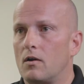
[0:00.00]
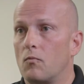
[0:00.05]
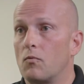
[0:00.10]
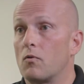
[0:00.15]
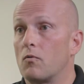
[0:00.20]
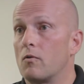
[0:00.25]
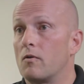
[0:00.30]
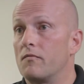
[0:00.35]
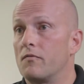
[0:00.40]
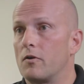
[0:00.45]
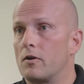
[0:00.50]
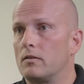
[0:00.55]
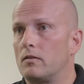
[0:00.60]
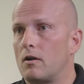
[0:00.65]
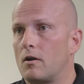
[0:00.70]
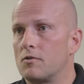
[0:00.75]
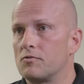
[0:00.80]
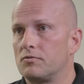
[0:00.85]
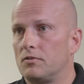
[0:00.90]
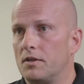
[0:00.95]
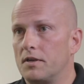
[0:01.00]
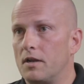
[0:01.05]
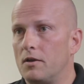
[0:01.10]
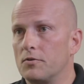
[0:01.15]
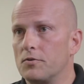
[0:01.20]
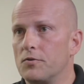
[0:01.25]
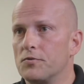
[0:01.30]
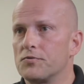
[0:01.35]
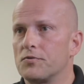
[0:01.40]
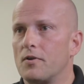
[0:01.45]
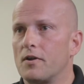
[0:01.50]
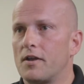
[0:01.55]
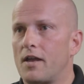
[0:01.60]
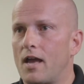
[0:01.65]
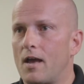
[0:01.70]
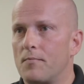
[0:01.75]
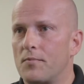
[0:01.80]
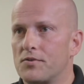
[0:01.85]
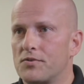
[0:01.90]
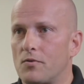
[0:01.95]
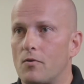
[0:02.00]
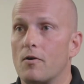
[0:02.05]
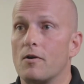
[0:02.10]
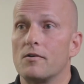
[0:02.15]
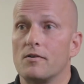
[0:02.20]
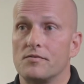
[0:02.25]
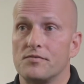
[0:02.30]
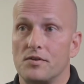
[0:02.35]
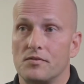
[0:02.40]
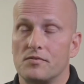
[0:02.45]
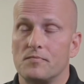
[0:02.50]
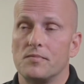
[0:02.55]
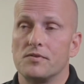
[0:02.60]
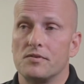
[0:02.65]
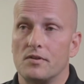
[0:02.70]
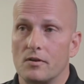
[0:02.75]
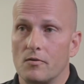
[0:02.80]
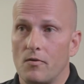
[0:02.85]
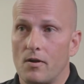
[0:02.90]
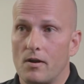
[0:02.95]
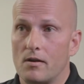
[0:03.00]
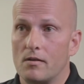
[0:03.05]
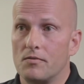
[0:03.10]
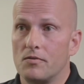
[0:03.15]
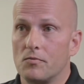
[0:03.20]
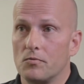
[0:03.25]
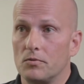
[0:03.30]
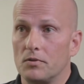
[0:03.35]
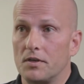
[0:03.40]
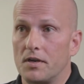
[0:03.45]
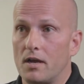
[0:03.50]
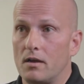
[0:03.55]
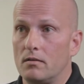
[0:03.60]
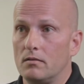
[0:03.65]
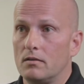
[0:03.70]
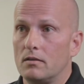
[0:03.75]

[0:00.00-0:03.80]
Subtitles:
We're a very large Lenel user on campus, so our system is integrated through Lenel,